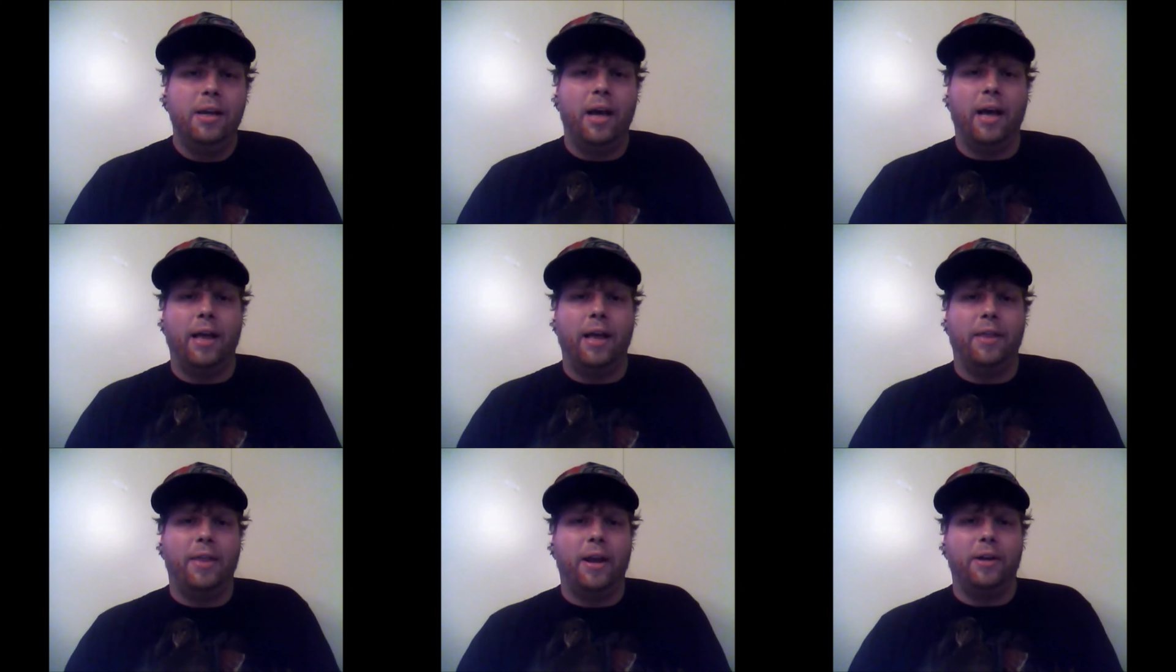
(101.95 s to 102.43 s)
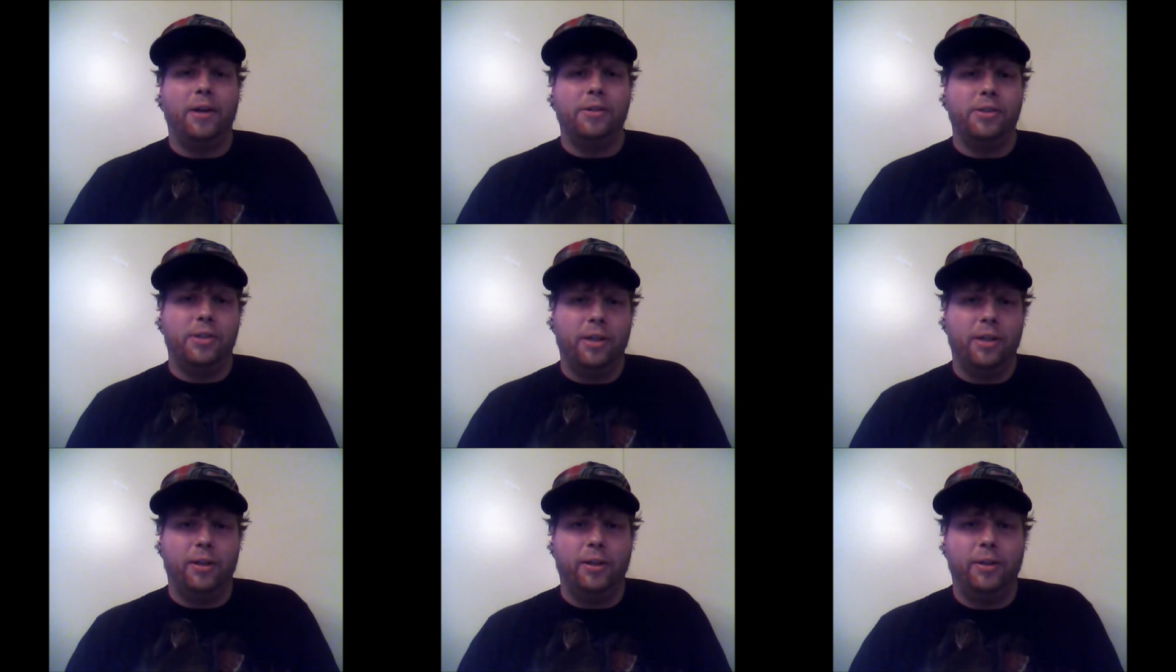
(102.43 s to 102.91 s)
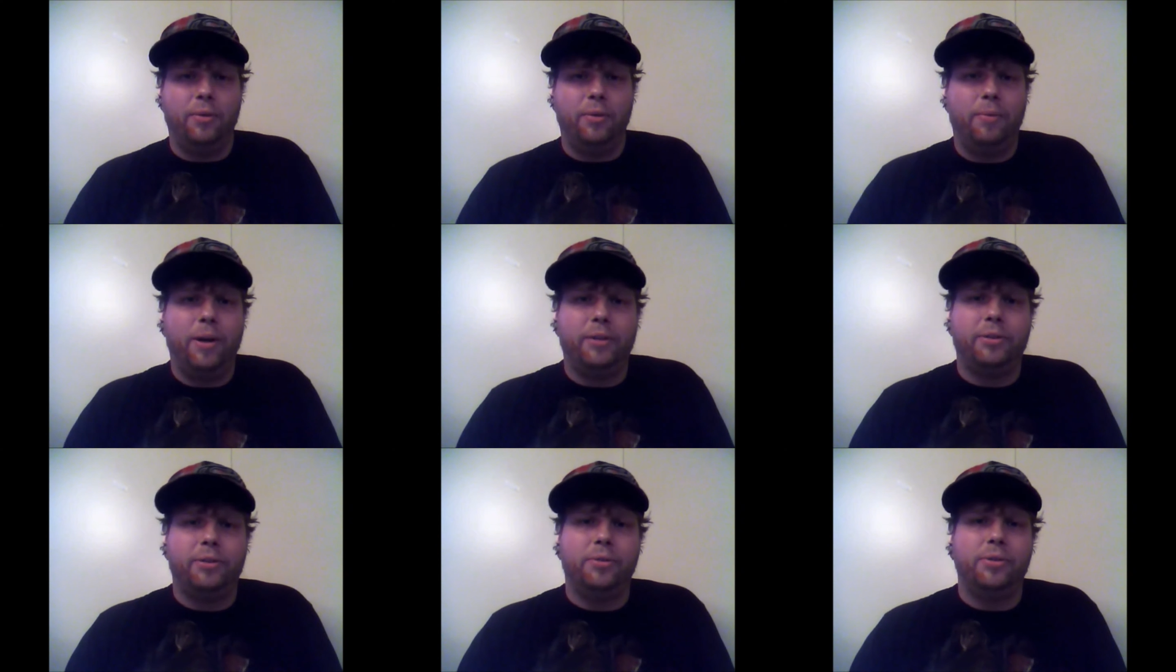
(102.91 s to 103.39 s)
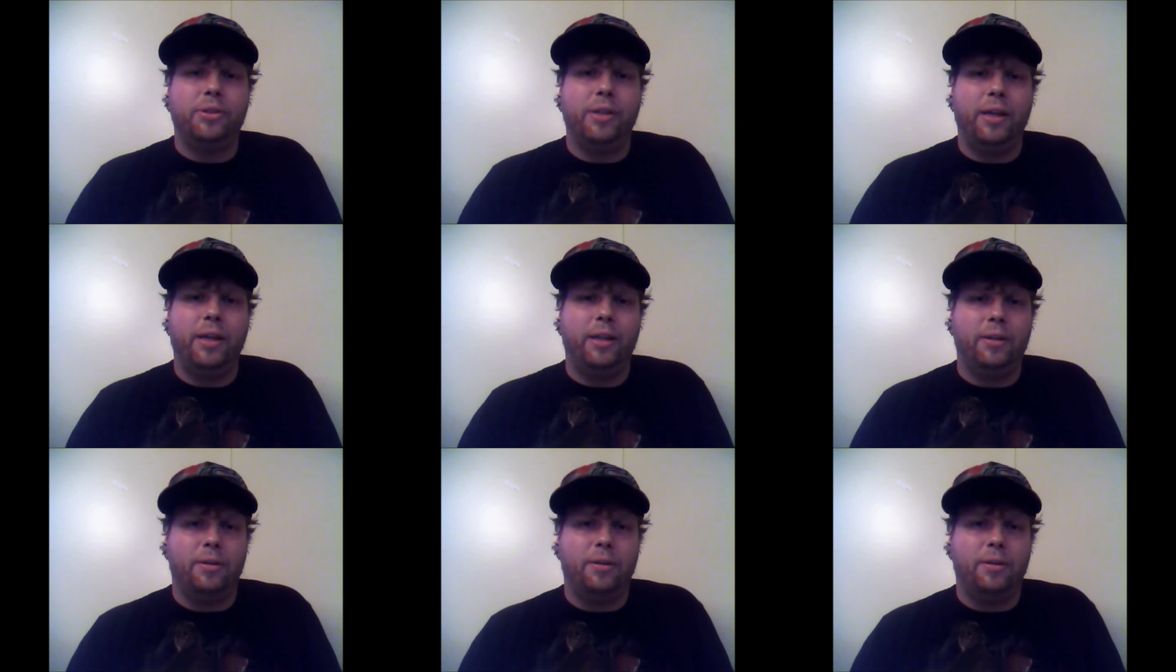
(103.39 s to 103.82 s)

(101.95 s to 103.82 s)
that are still in the retro scene.